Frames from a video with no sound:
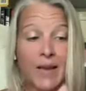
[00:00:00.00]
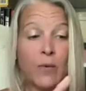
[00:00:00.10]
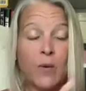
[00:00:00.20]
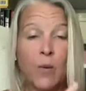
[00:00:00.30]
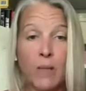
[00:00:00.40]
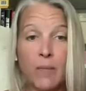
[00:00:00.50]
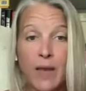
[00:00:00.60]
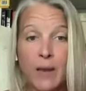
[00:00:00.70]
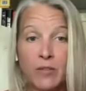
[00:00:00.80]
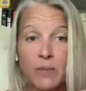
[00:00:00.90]
We want to
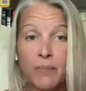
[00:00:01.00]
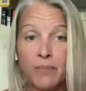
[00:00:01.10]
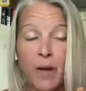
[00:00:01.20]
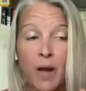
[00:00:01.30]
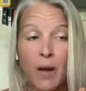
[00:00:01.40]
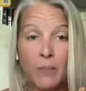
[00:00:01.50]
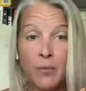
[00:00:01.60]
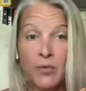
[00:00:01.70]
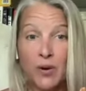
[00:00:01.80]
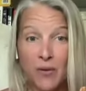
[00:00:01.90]
be able to
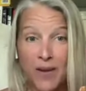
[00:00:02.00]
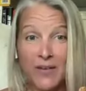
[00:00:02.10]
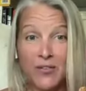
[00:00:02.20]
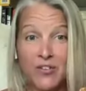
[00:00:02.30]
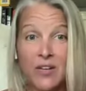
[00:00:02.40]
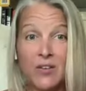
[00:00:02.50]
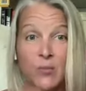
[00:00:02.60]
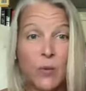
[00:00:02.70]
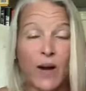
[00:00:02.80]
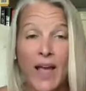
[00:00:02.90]
boost our energy because
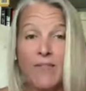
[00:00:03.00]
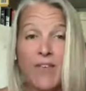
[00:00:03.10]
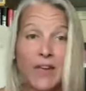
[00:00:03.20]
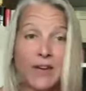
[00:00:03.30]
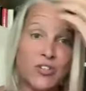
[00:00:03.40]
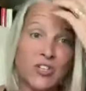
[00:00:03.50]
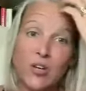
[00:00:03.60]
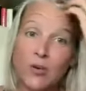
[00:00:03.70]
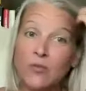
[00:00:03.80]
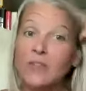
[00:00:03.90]
we want to have the energy
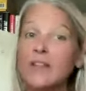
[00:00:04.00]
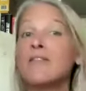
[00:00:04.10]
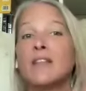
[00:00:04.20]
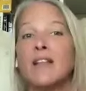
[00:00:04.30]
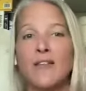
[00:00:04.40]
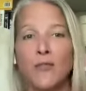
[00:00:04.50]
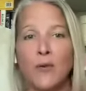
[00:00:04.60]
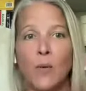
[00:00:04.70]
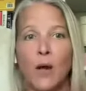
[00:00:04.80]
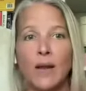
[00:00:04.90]
to go the life we
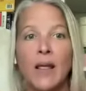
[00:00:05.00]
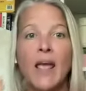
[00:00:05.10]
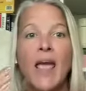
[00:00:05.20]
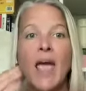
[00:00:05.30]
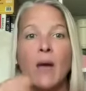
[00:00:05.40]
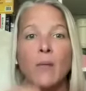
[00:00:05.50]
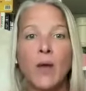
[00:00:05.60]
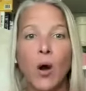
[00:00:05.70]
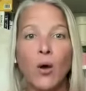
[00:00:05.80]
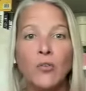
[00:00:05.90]
want. And we
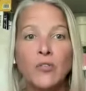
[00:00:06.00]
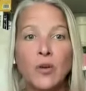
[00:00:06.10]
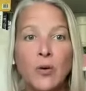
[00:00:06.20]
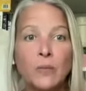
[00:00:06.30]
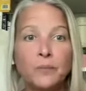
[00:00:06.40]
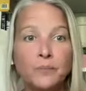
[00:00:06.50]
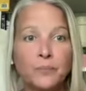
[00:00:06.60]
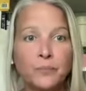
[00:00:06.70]
also